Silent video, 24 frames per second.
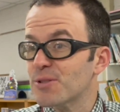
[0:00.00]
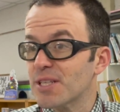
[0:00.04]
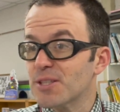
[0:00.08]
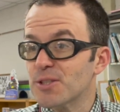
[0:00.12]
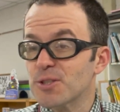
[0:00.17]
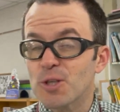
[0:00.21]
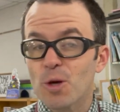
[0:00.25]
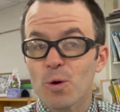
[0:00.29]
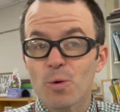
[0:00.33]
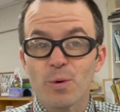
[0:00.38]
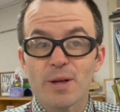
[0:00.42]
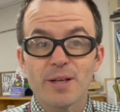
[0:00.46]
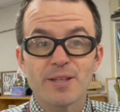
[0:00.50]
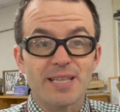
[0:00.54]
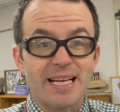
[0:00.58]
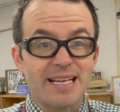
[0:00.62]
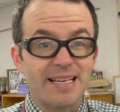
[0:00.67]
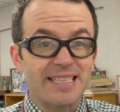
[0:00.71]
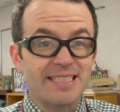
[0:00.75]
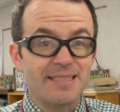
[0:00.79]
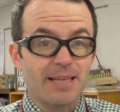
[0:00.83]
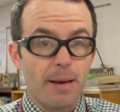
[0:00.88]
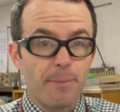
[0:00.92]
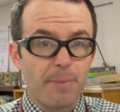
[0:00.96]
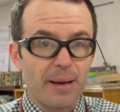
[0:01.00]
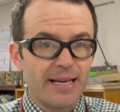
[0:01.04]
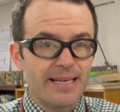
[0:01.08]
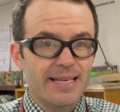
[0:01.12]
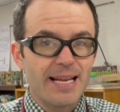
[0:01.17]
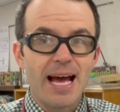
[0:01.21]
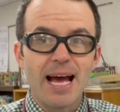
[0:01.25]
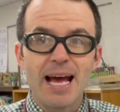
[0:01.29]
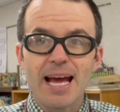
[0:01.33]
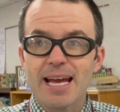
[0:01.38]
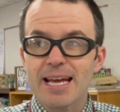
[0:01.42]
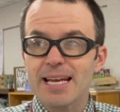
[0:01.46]
And so he's like, am I
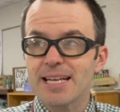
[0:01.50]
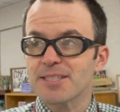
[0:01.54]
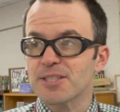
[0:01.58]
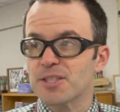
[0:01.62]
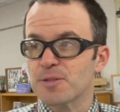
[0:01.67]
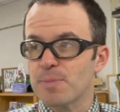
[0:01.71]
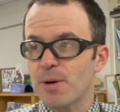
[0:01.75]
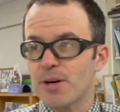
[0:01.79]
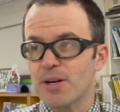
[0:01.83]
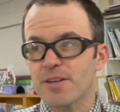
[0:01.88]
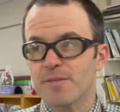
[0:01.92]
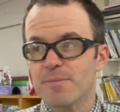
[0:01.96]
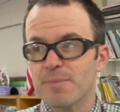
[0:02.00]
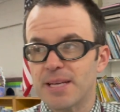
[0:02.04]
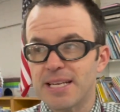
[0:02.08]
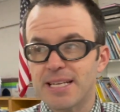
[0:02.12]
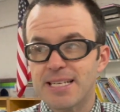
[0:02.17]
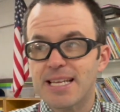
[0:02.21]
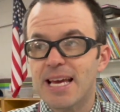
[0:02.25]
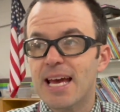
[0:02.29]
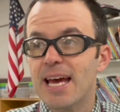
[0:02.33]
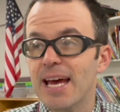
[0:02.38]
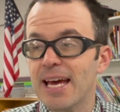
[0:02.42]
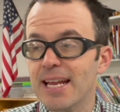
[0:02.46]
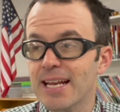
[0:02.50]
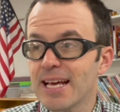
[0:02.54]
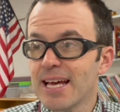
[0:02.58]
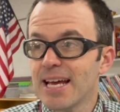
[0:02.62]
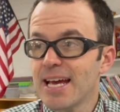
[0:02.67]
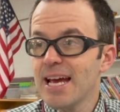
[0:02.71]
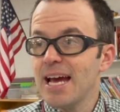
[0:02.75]
dying? Is this part of being dead?